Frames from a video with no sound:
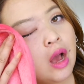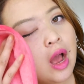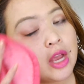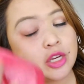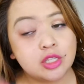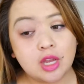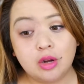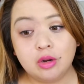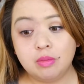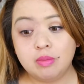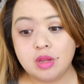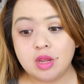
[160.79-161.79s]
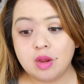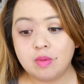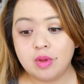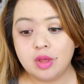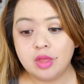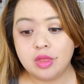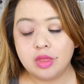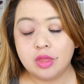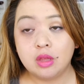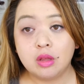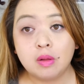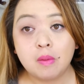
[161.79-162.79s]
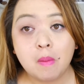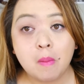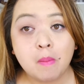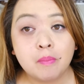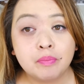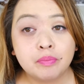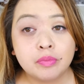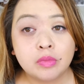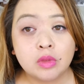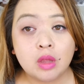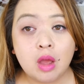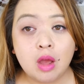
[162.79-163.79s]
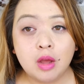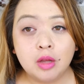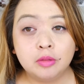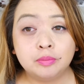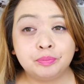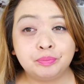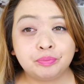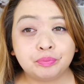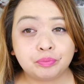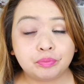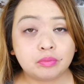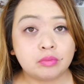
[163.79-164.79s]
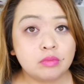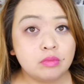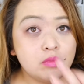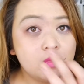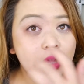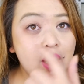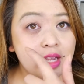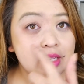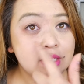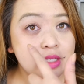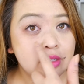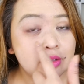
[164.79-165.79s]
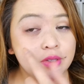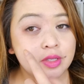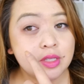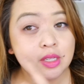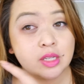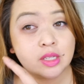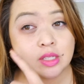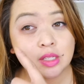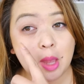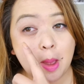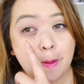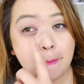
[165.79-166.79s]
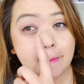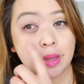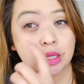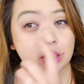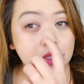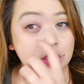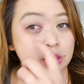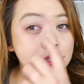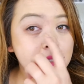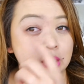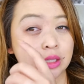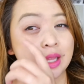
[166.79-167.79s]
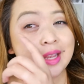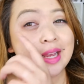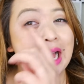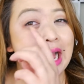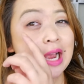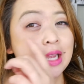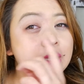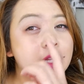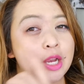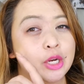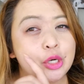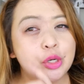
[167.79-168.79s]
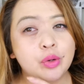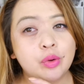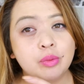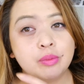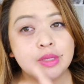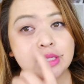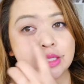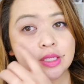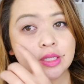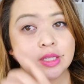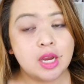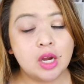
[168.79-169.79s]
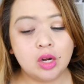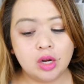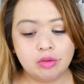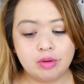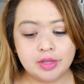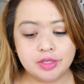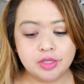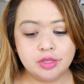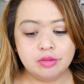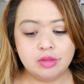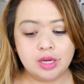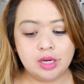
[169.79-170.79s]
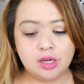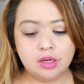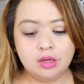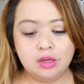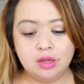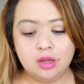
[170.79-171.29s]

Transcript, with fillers: eyeshadow to begin with. I still see some like eyeliner or mascara residue there,